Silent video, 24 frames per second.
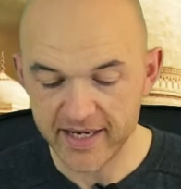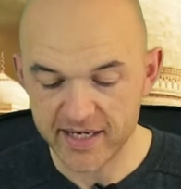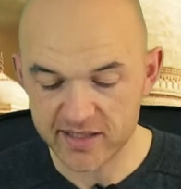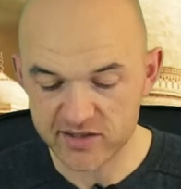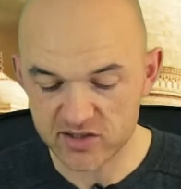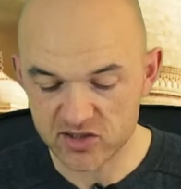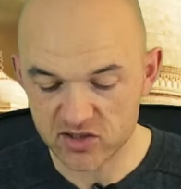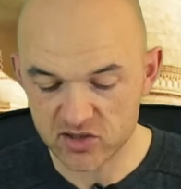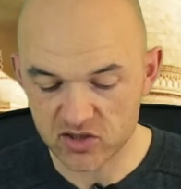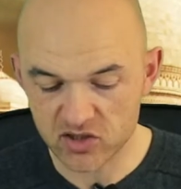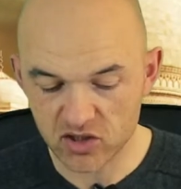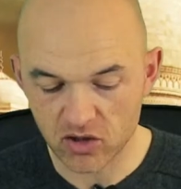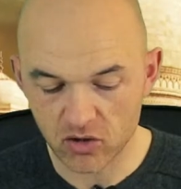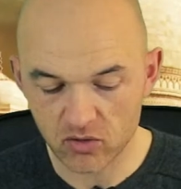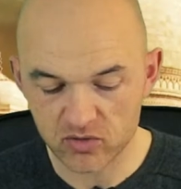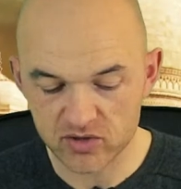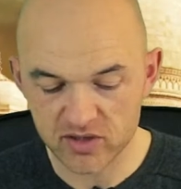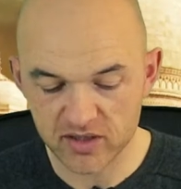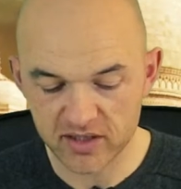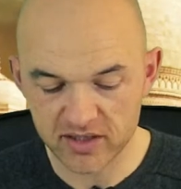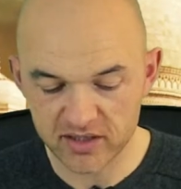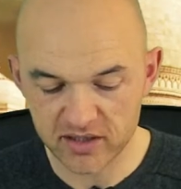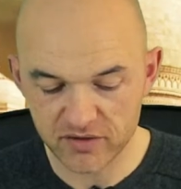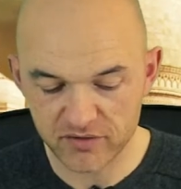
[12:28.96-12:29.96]
It's a
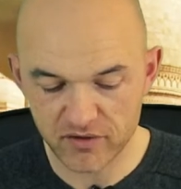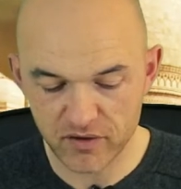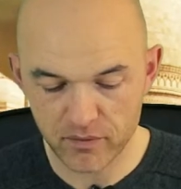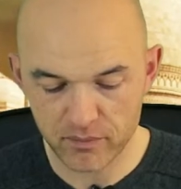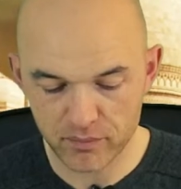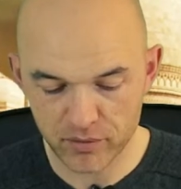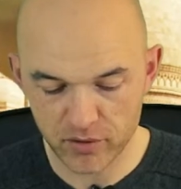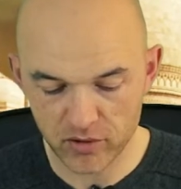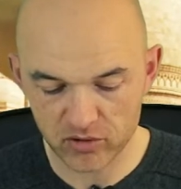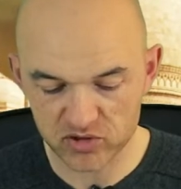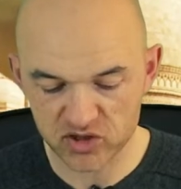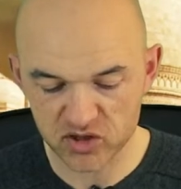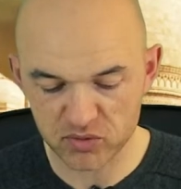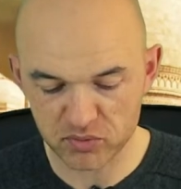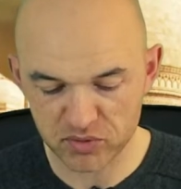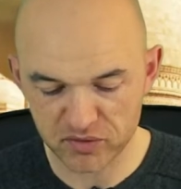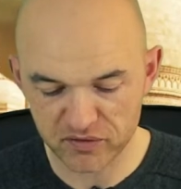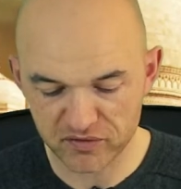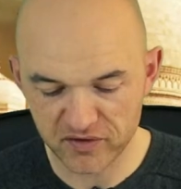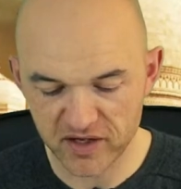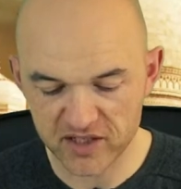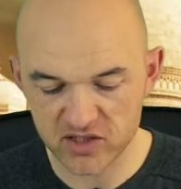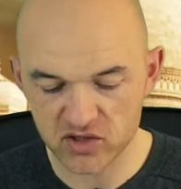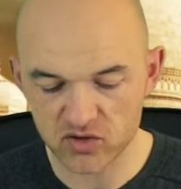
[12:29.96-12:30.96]
totally different approach. The
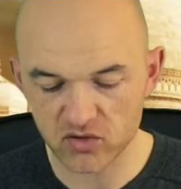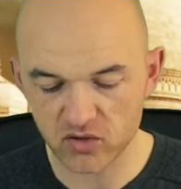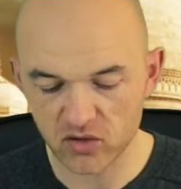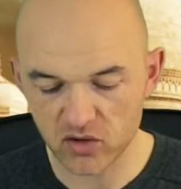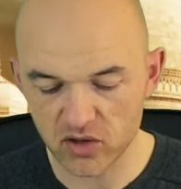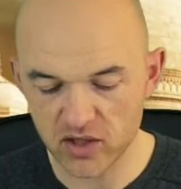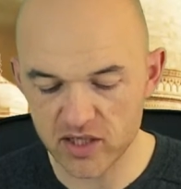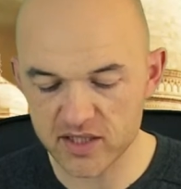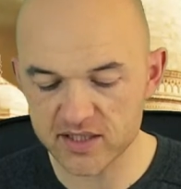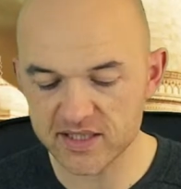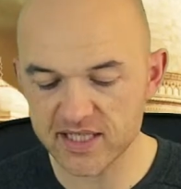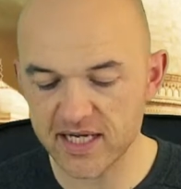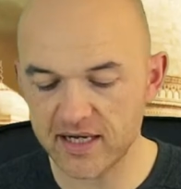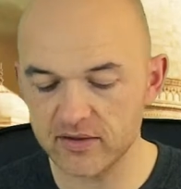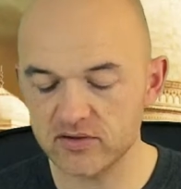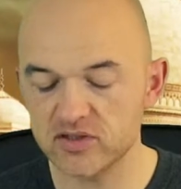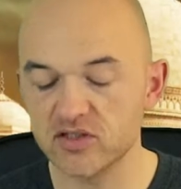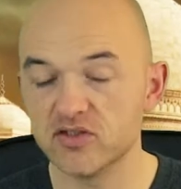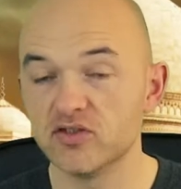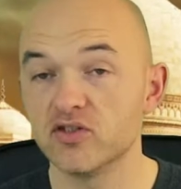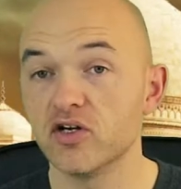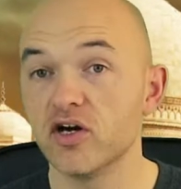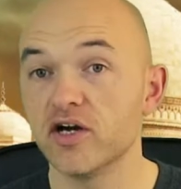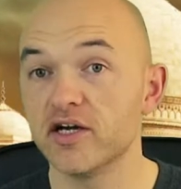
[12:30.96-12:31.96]
professional learns how
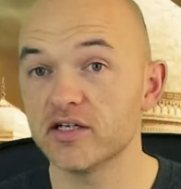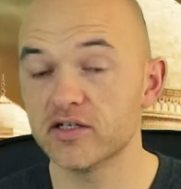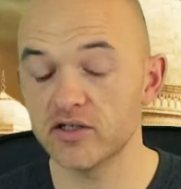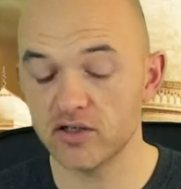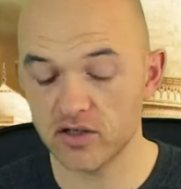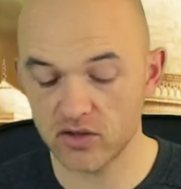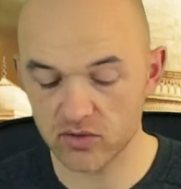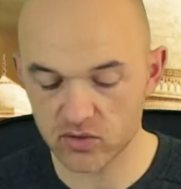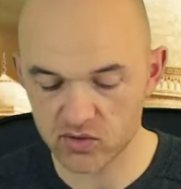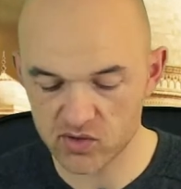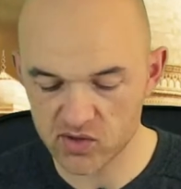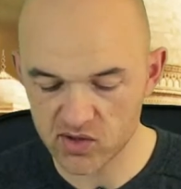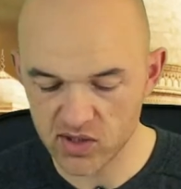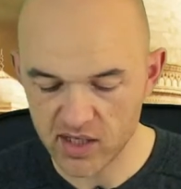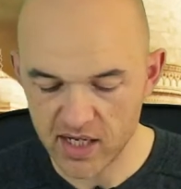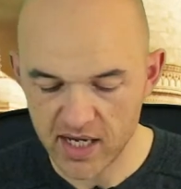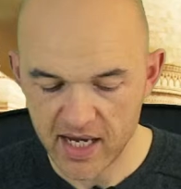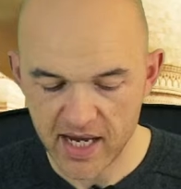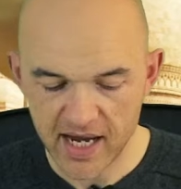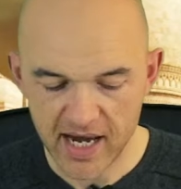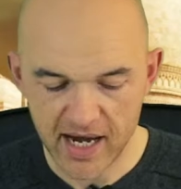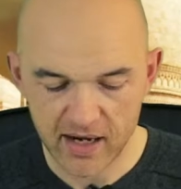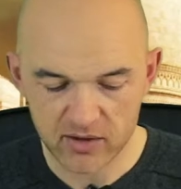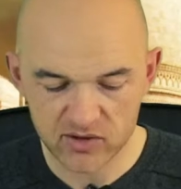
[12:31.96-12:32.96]
to diagnose,
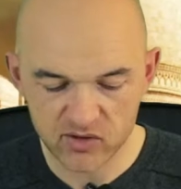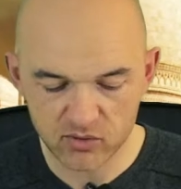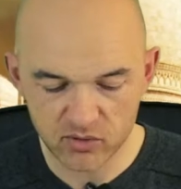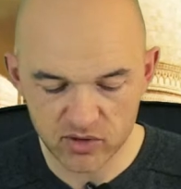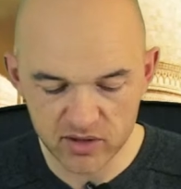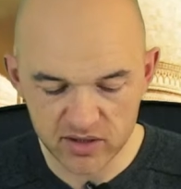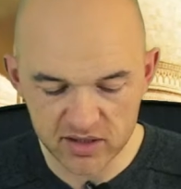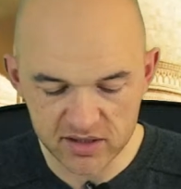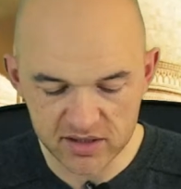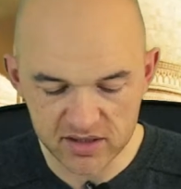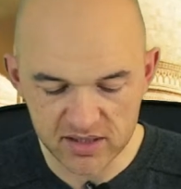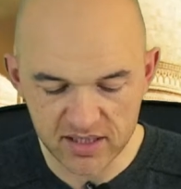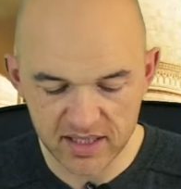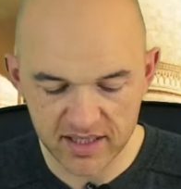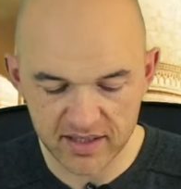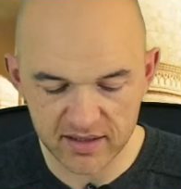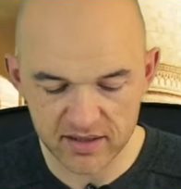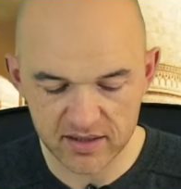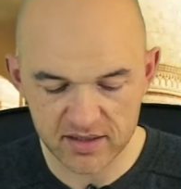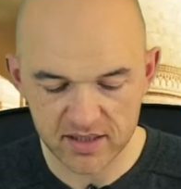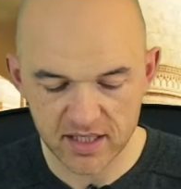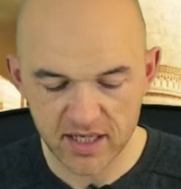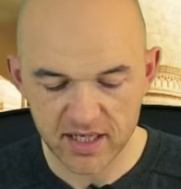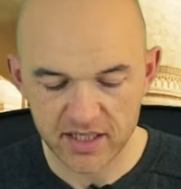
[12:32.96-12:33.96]
how to
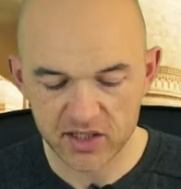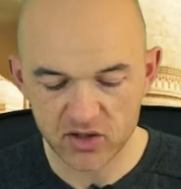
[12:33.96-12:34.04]
understand.